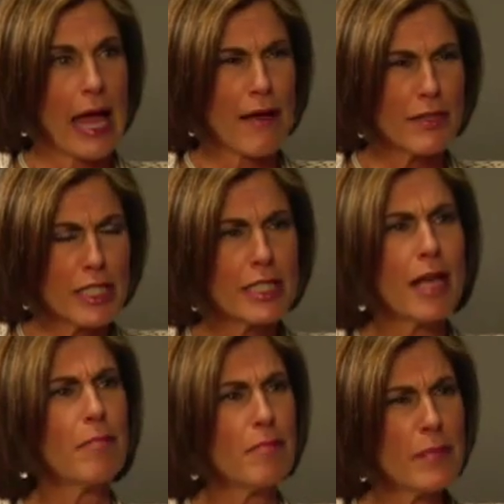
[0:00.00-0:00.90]
have
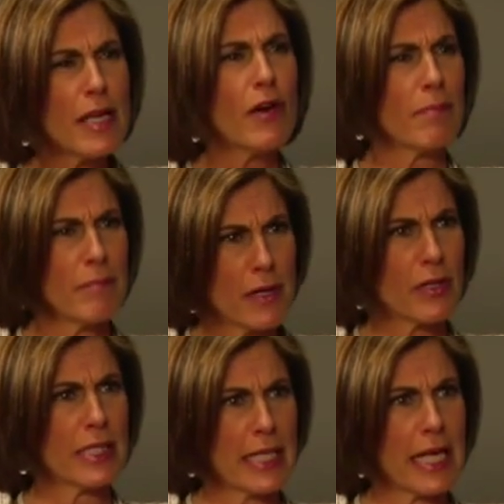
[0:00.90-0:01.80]
some
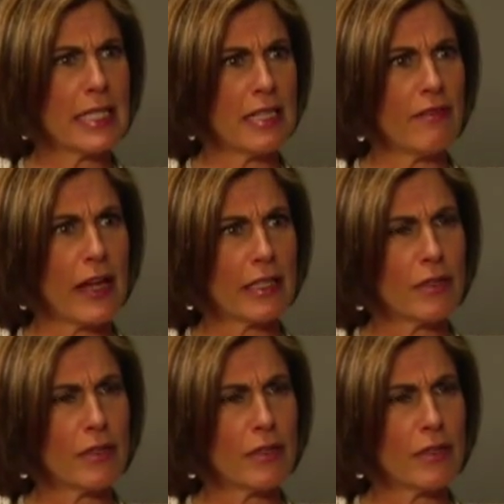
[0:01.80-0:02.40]
BRCA defect.